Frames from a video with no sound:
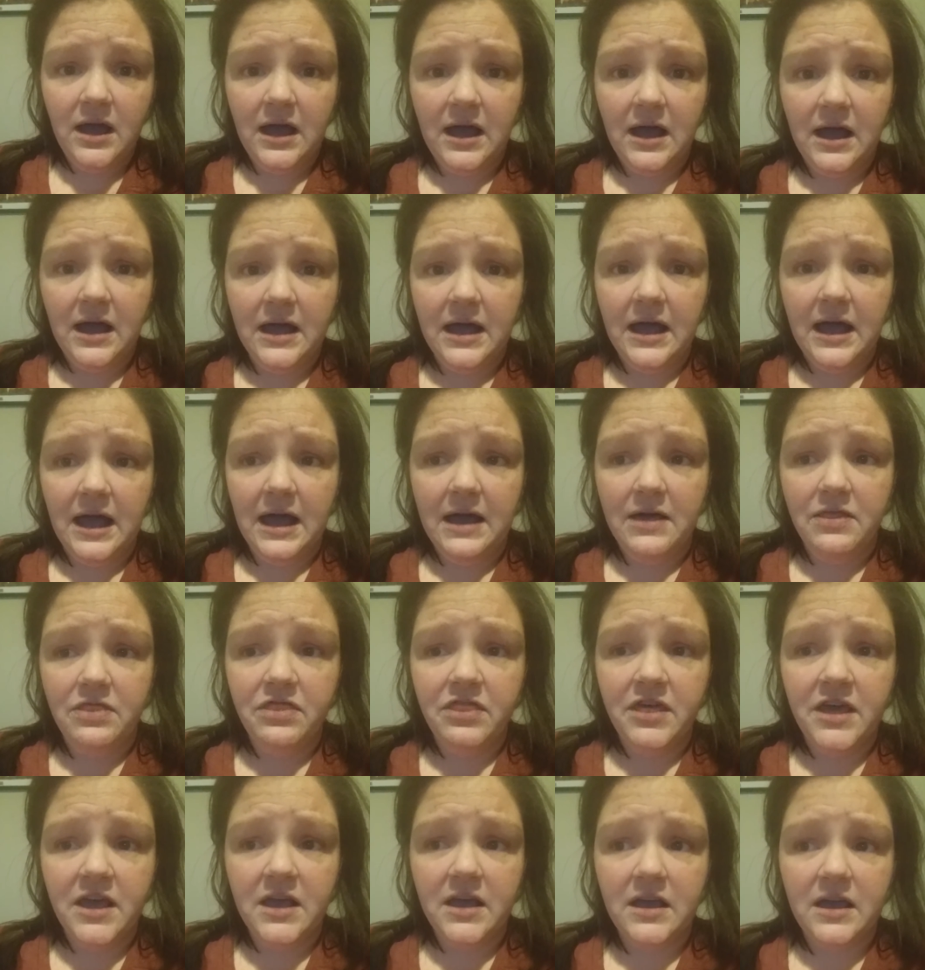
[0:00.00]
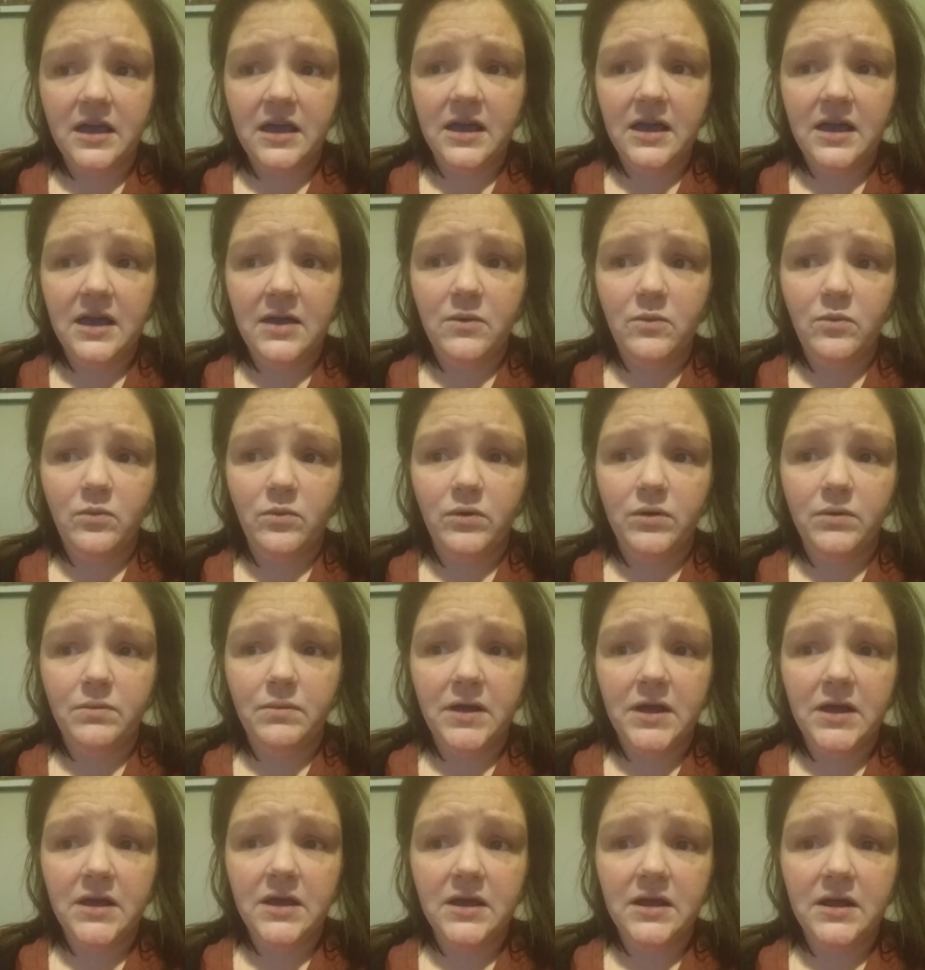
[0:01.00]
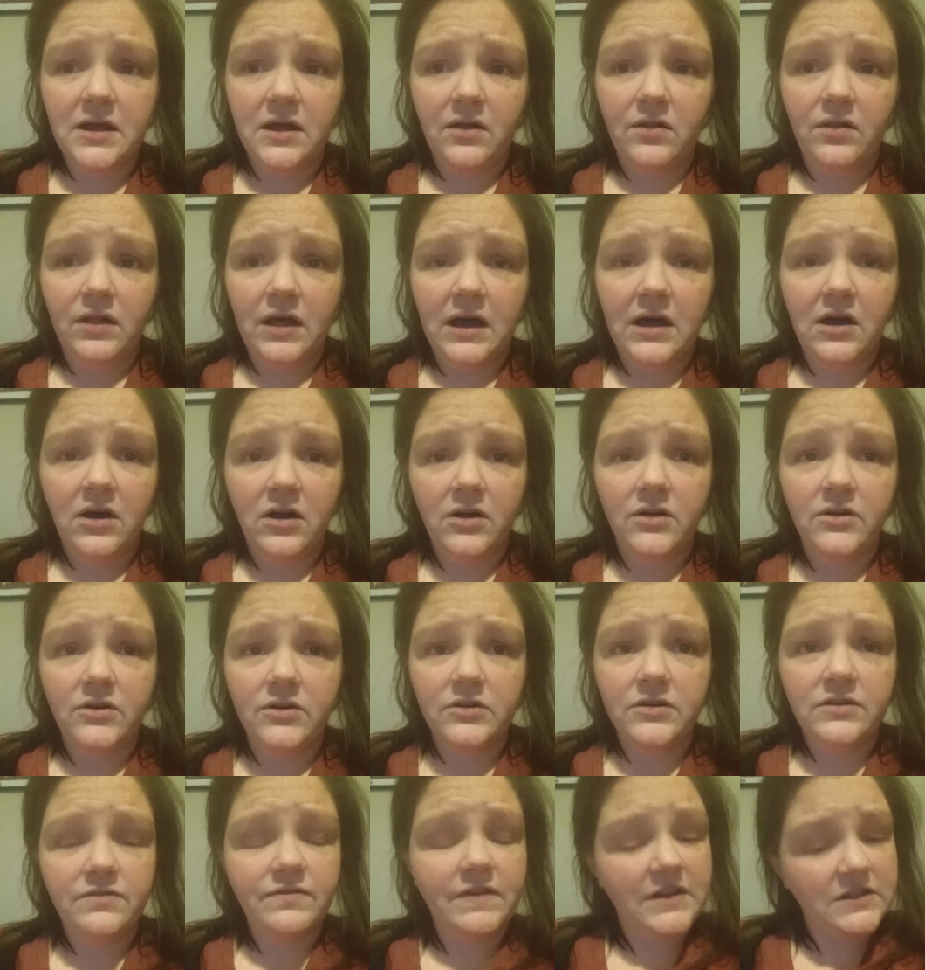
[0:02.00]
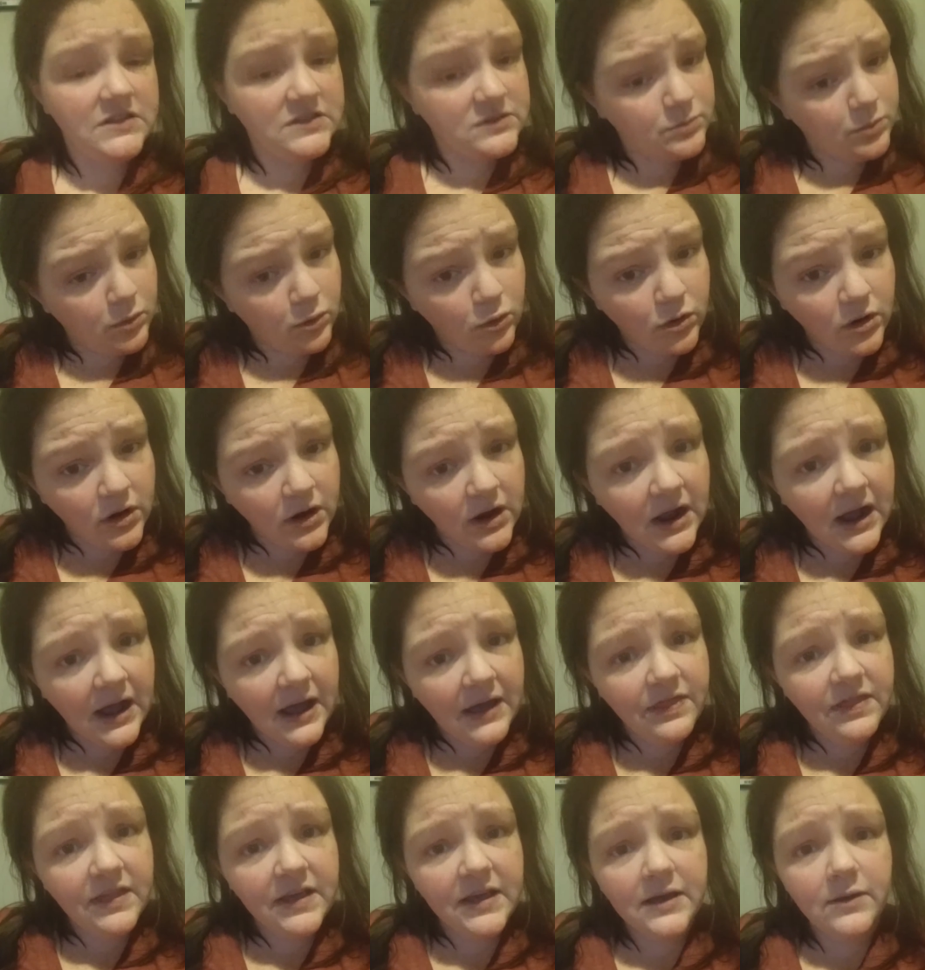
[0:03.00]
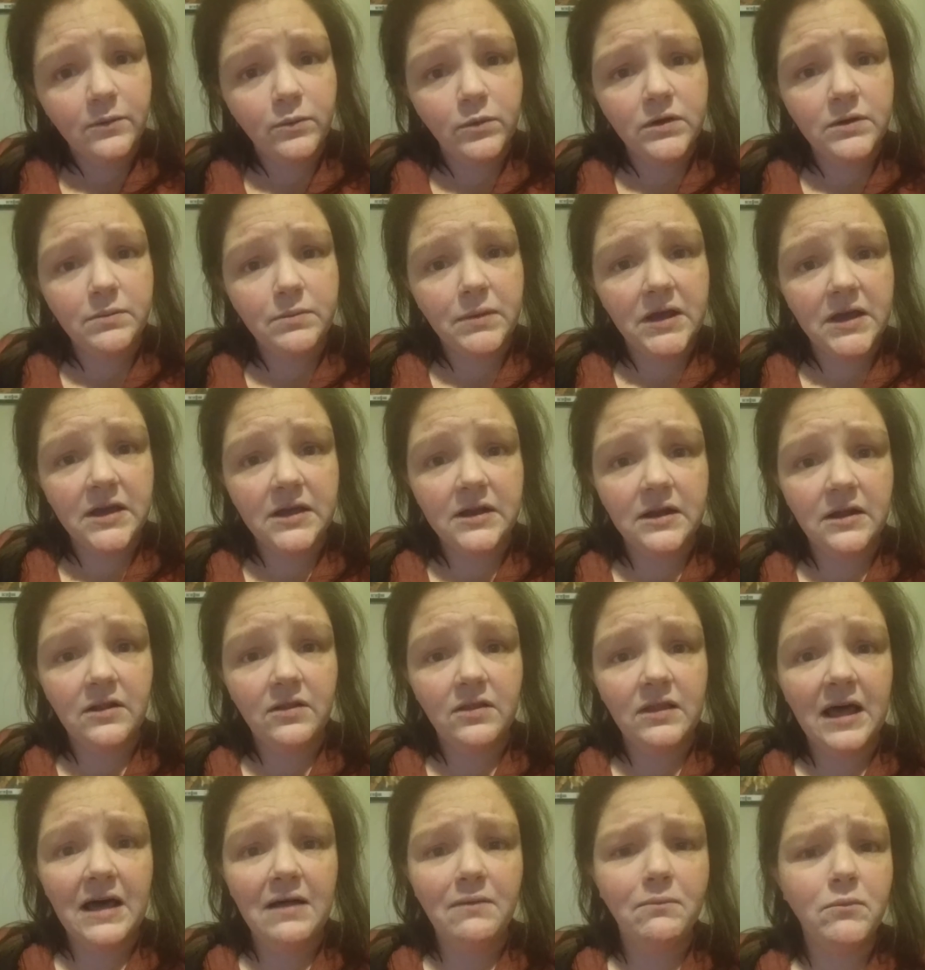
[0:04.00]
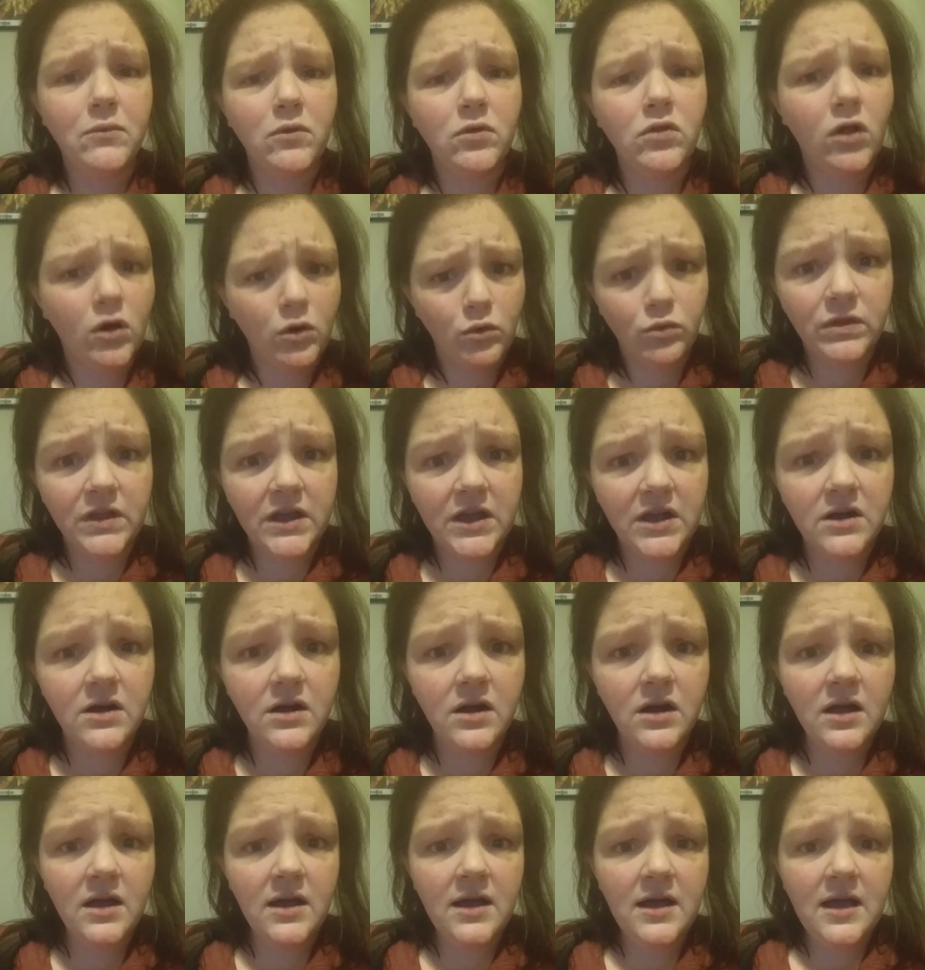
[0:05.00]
I think it would make it a lot harder to find support. I think it would make it a lot lonelier.